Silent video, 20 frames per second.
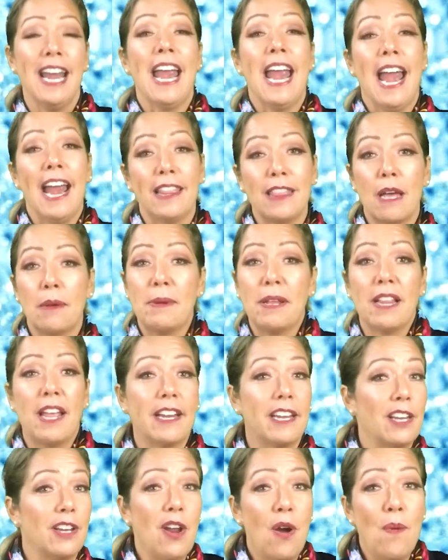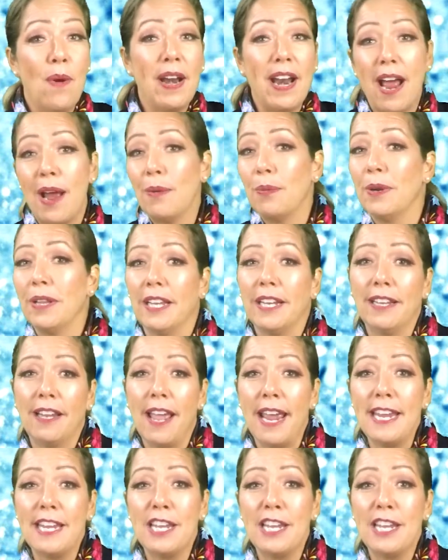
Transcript: and they'll be like, you know what, I really like